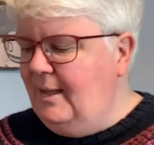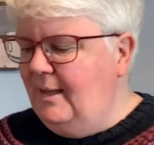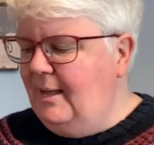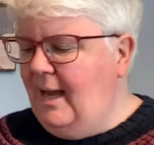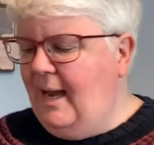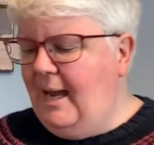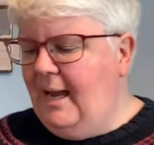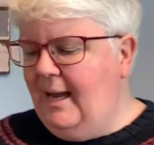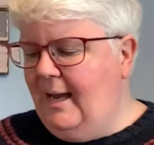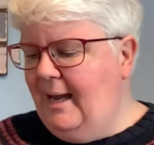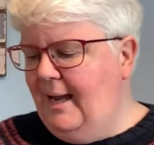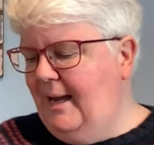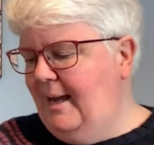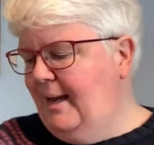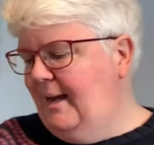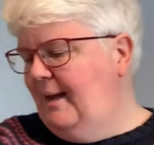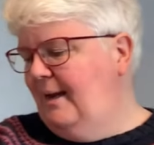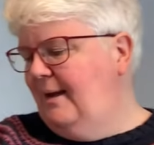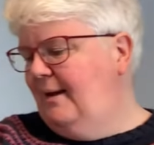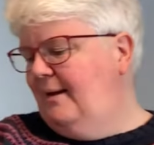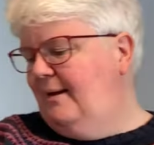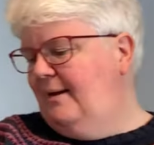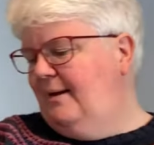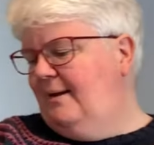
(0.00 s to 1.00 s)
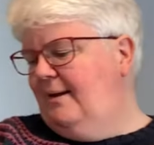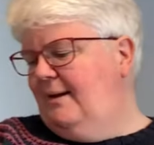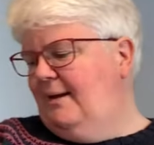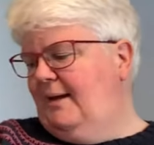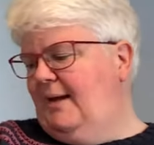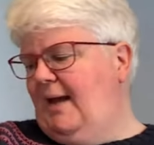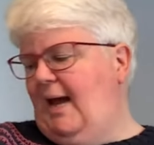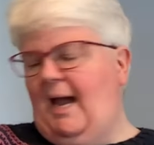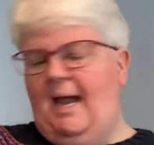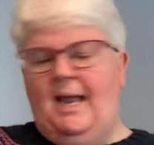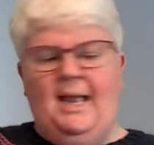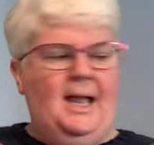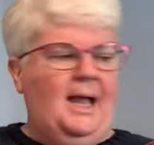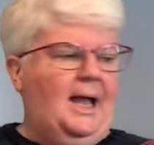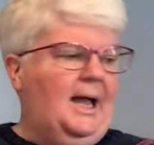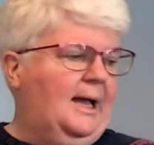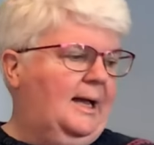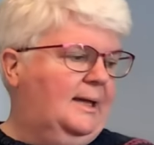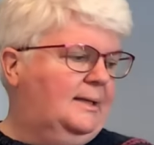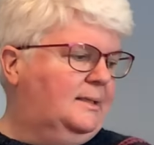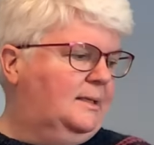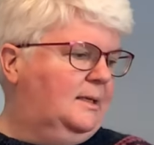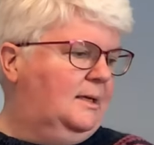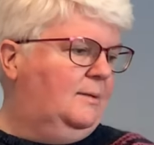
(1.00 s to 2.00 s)
I
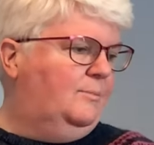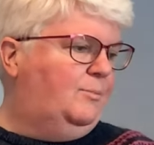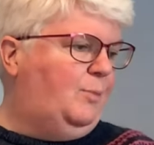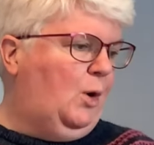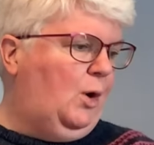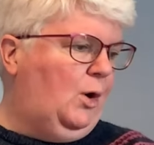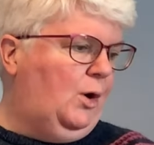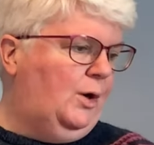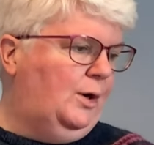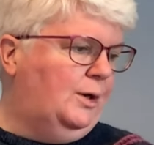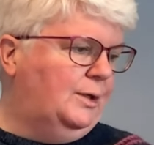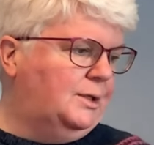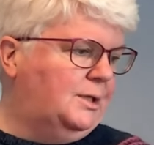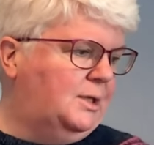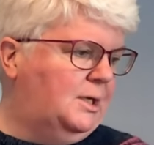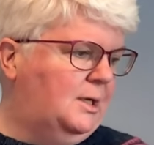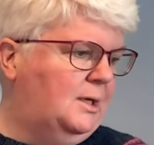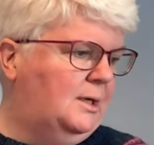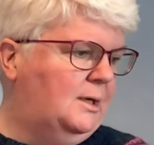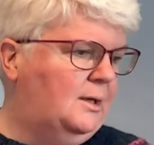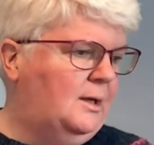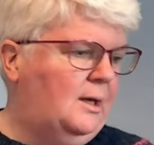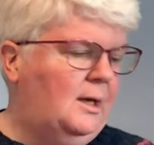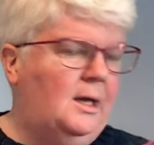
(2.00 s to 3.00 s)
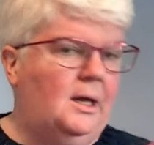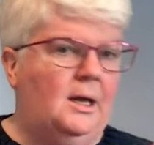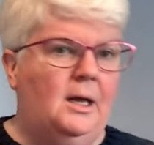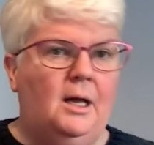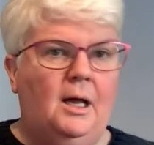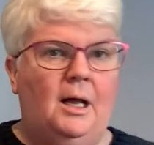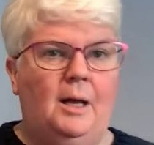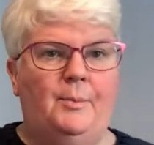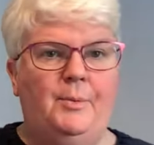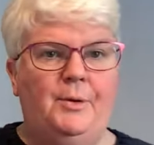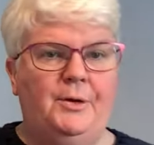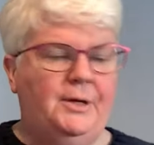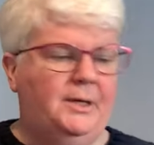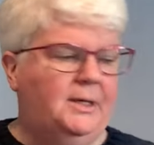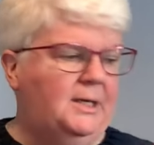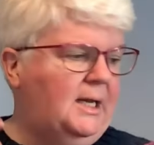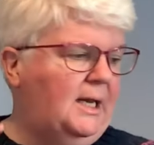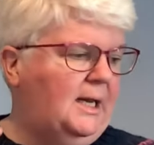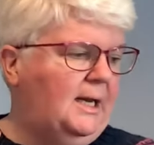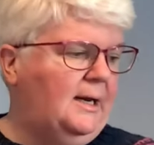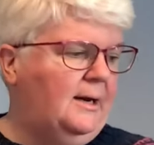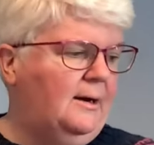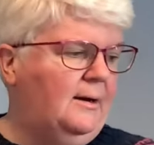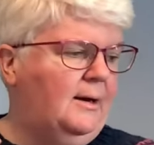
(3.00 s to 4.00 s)
had bought, I'll put it
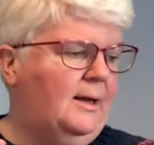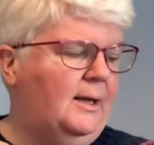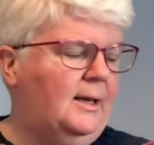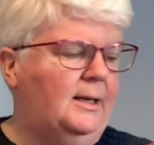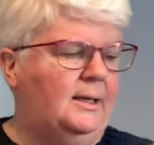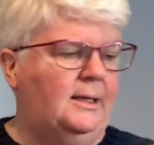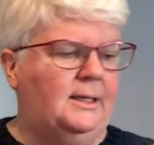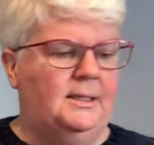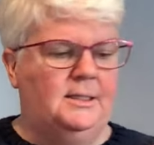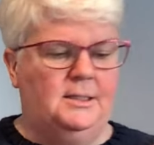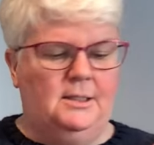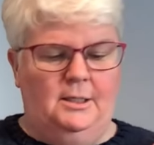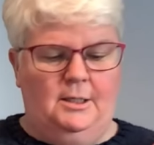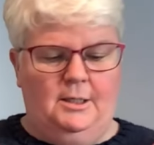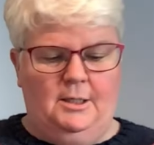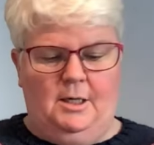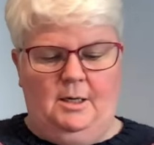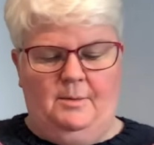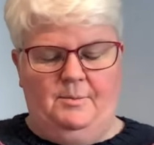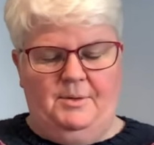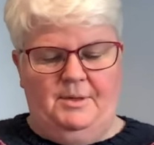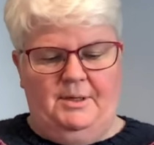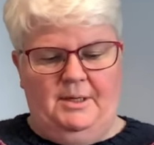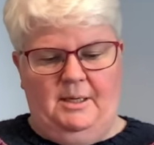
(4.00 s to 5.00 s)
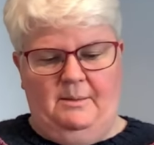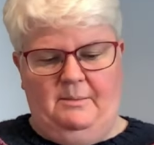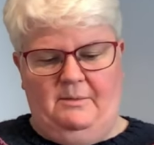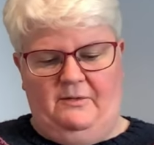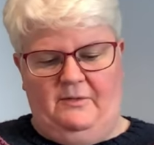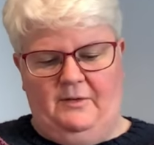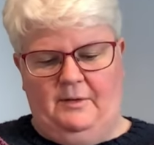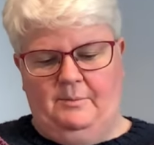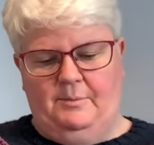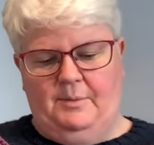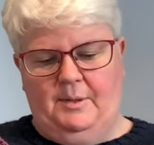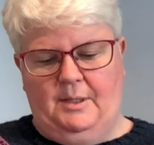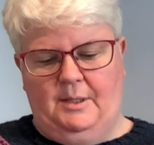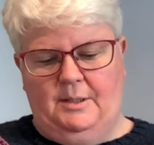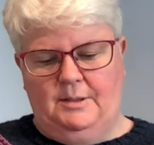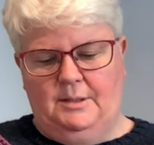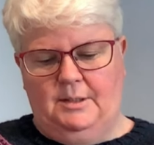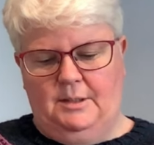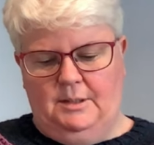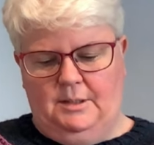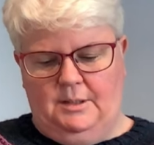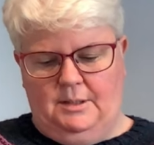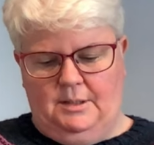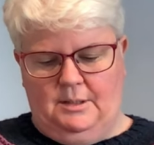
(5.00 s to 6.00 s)
here, and I need to look up the name of it because
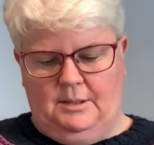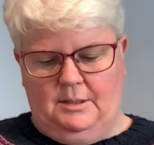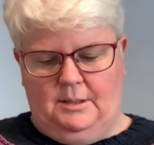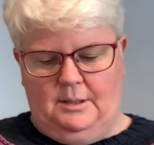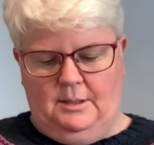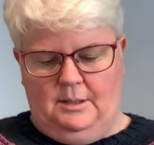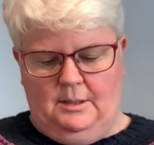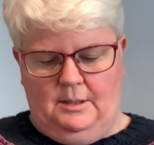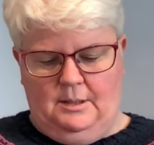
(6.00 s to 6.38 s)
it's,